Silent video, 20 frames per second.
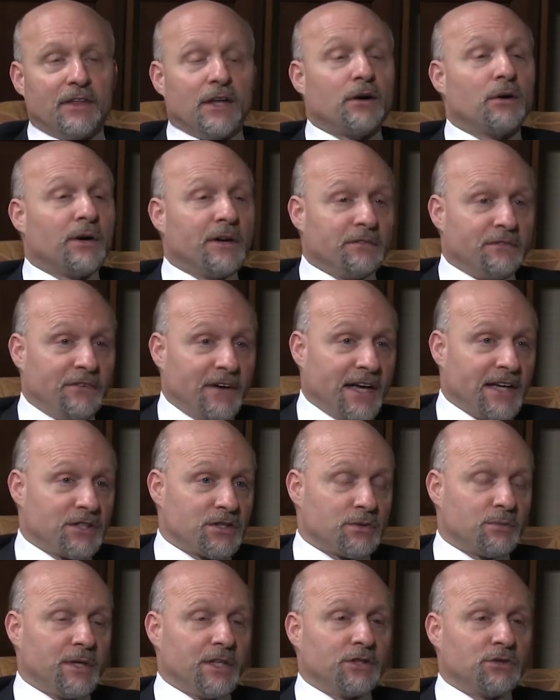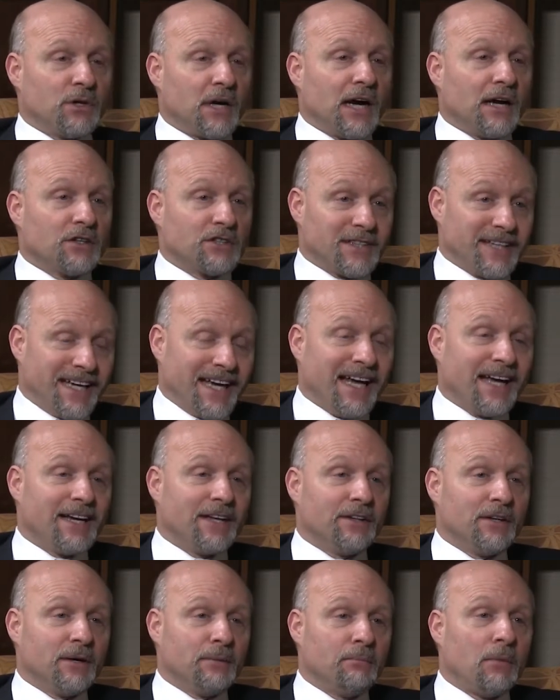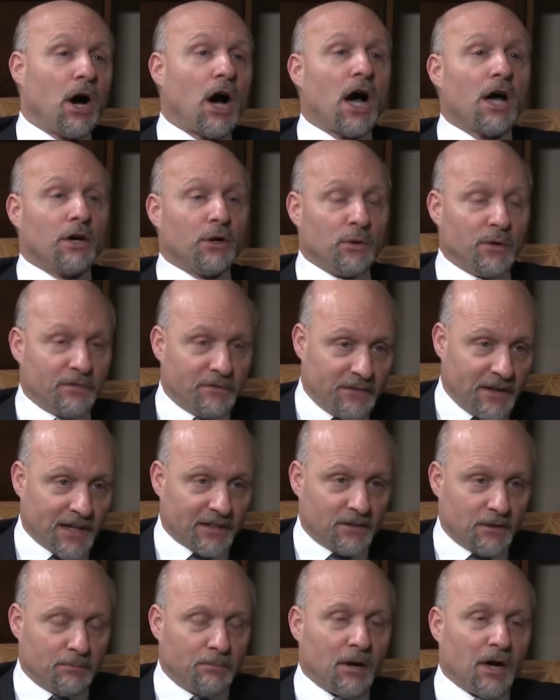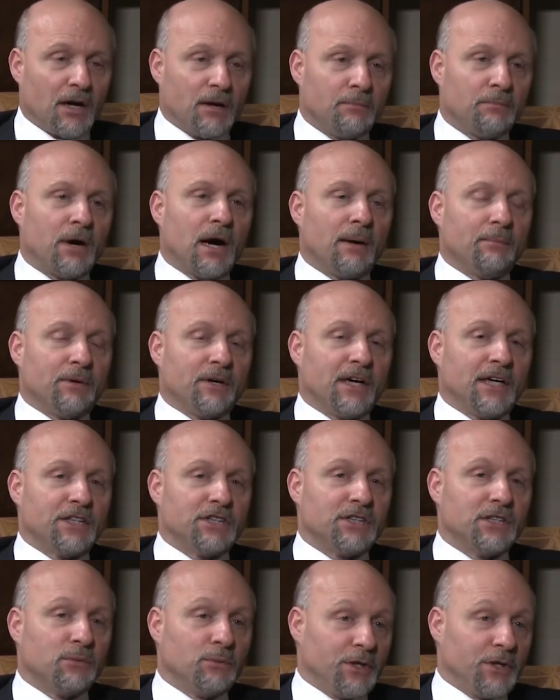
that are in phase three trials, again in the mono-infected po population,